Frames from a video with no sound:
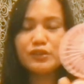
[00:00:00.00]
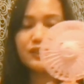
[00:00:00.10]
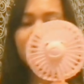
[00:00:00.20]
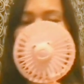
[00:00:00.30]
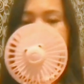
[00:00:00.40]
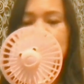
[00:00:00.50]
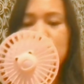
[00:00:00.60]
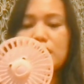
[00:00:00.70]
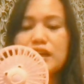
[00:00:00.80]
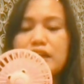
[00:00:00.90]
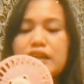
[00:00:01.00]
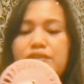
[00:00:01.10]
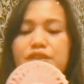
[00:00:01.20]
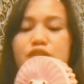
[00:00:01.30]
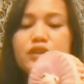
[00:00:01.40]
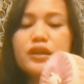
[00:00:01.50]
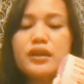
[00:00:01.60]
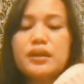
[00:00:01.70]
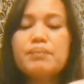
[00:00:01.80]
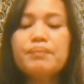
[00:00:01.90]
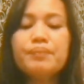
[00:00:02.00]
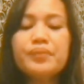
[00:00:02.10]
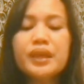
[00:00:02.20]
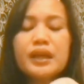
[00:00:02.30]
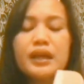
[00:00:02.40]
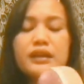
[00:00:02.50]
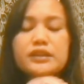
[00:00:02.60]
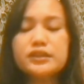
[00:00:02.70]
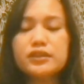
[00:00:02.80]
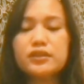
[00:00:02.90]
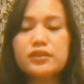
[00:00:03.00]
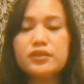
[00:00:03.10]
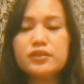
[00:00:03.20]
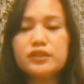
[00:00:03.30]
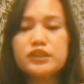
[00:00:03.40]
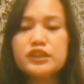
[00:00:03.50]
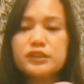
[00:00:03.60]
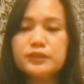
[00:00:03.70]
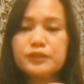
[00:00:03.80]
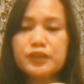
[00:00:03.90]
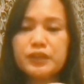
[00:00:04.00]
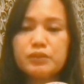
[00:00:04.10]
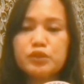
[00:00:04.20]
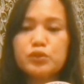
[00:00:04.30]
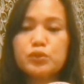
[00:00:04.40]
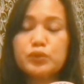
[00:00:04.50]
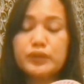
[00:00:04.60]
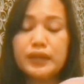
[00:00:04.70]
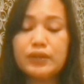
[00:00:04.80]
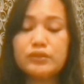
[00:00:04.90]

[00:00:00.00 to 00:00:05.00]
this one. I gave it to him, so just for him to cool down.